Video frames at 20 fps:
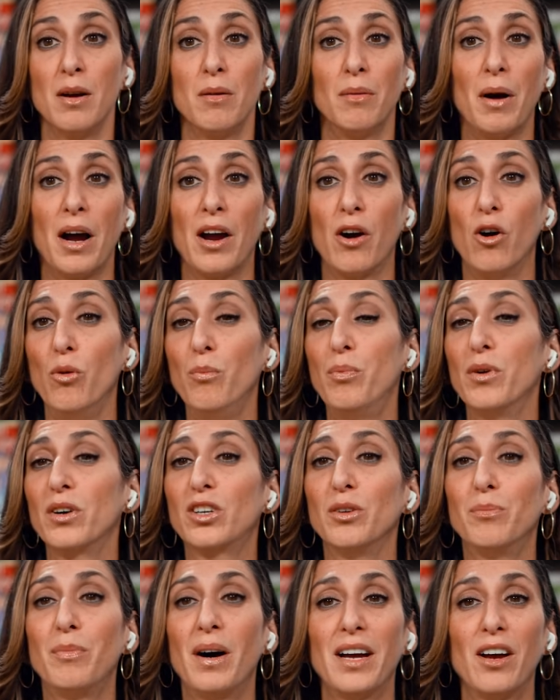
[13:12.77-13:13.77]
My whole
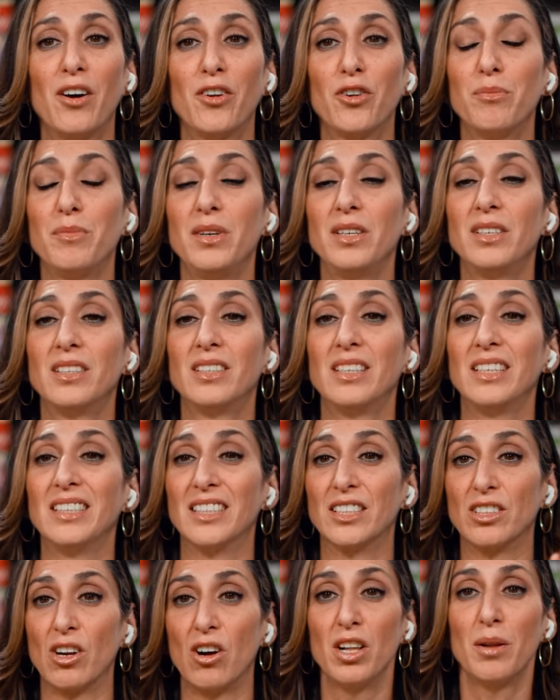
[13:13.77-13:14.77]
book, Goodbye Autoimmune Disease,
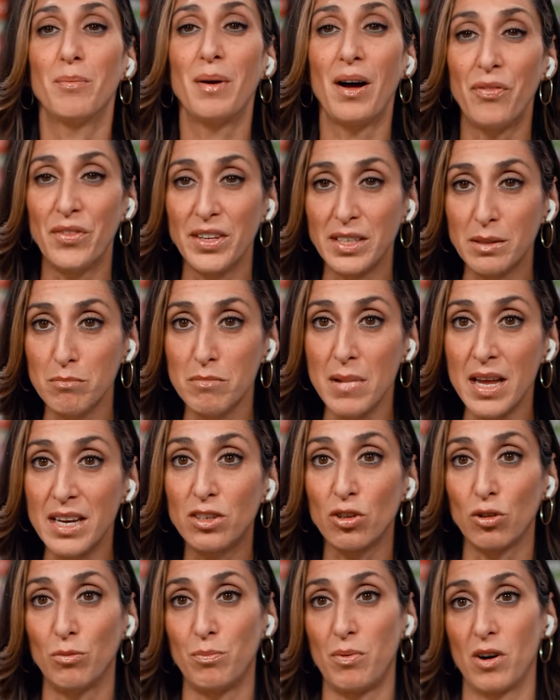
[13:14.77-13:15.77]
is all about this
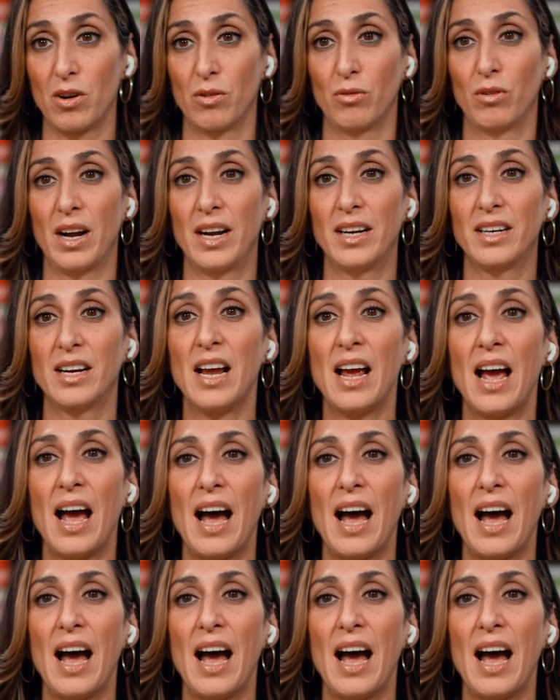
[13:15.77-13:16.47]
mental part, right?